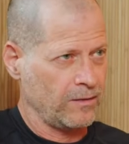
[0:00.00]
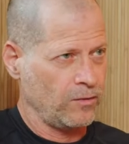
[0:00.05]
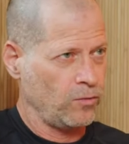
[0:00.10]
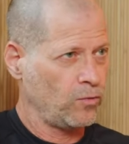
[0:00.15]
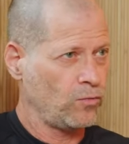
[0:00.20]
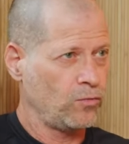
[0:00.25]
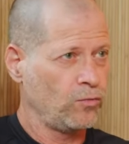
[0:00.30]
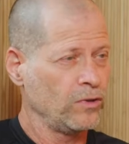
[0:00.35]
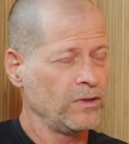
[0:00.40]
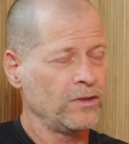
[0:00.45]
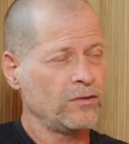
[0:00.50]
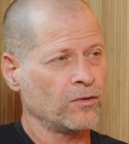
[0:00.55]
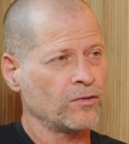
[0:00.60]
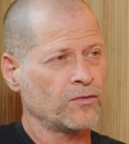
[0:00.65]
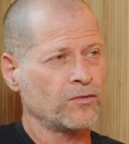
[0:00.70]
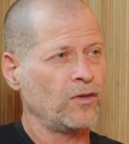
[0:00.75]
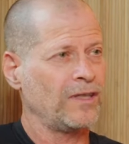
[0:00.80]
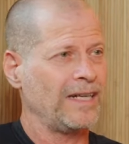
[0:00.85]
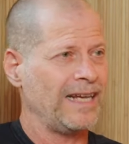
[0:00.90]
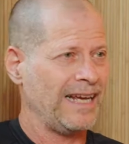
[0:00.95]
You couldn't
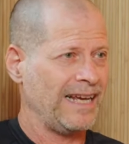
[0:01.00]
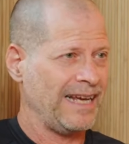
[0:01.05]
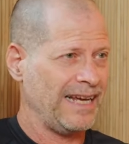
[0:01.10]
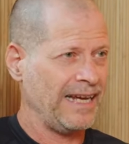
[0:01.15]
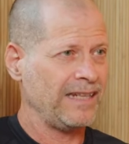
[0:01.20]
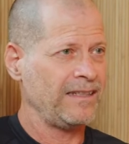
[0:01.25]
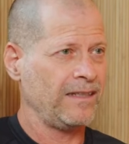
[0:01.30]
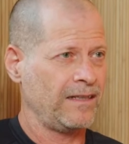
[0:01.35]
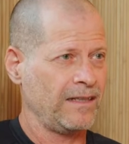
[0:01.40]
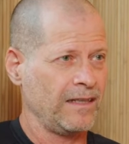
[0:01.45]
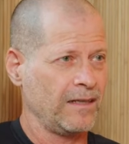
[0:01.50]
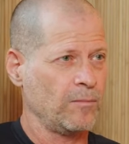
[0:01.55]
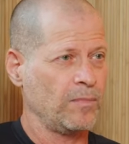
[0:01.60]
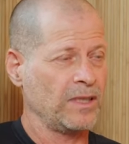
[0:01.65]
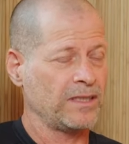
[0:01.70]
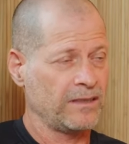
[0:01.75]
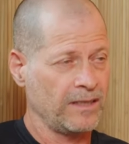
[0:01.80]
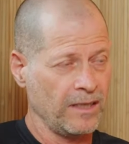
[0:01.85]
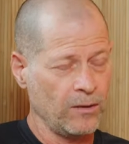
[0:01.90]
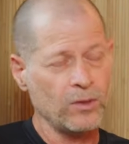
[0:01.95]
control anything,
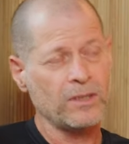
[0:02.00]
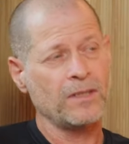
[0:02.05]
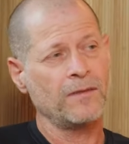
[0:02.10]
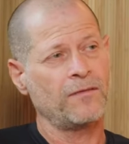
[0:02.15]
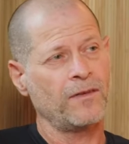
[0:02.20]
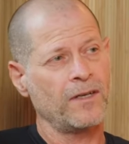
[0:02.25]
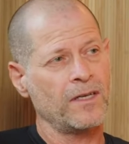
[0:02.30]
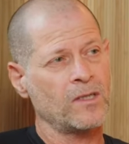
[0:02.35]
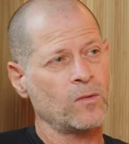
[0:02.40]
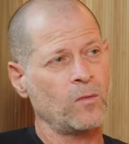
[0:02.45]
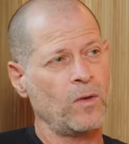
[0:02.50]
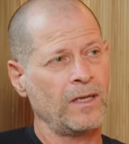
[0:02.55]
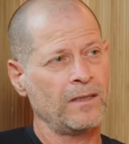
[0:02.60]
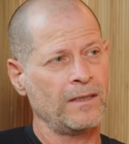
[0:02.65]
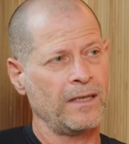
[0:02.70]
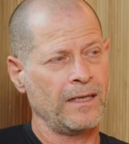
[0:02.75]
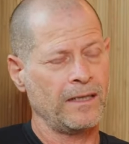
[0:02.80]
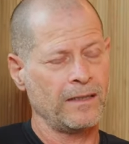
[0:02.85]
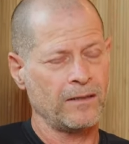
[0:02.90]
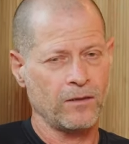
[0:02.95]
but they were the first one,
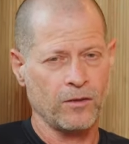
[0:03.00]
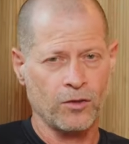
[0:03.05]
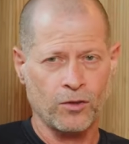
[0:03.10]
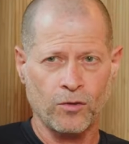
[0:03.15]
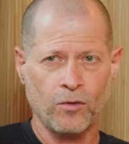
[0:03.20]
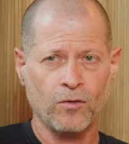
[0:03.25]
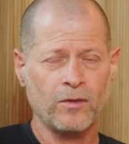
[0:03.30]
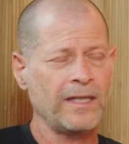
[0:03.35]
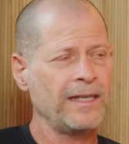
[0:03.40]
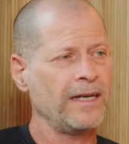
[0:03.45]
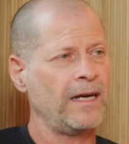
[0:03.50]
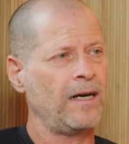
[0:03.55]
and shortly